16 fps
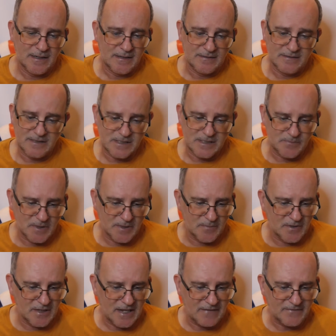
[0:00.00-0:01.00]
These
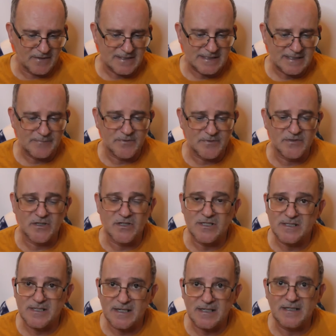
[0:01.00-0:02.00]
people have accepted their
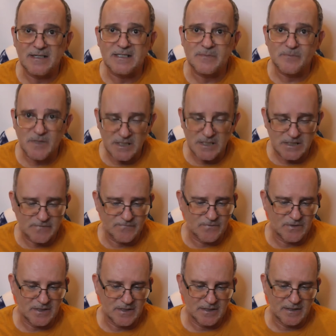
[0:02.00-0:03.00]
sickness
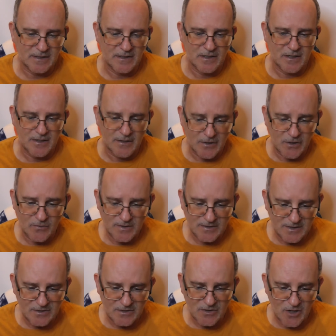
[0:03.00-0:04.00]
peacefully, knowing
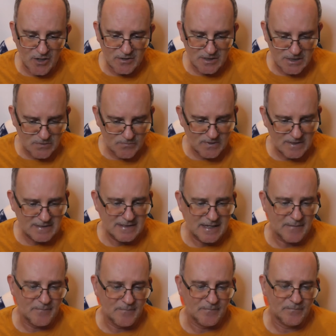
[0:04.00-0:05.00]
that God is with
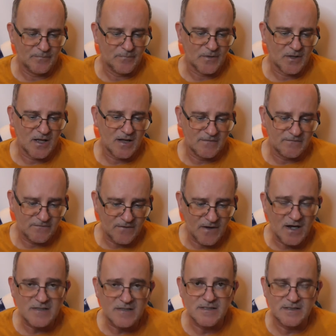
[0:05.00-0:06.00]
them,
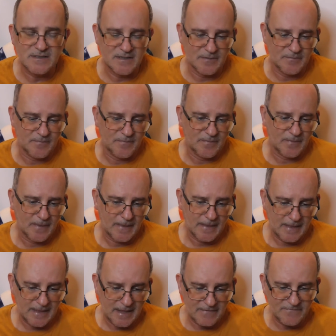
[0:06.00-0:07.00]
comforting them,
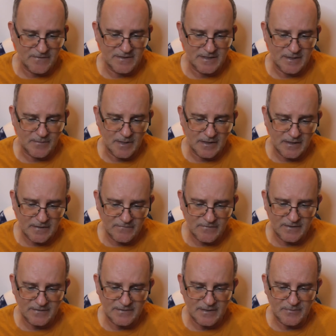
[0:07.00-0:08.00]
loving them, and
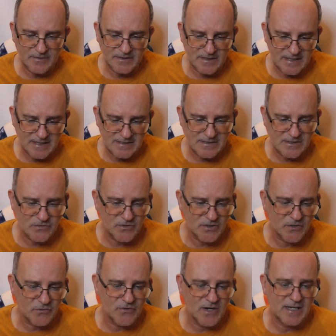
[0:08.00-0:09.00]
giving them the necessary
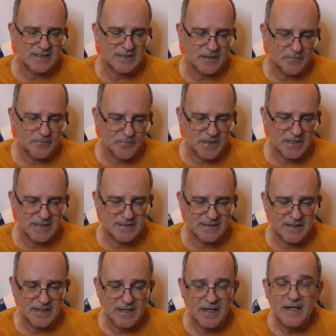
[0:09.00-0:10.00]
grace and peace
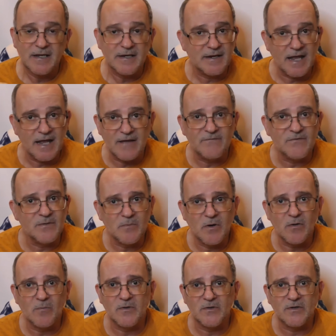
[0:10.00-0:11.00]
in every
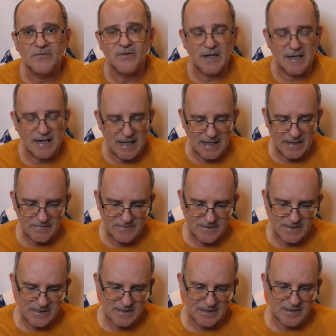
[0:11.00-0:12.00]
moment of their
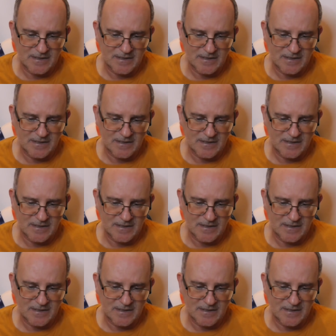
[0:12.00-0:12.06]
lives.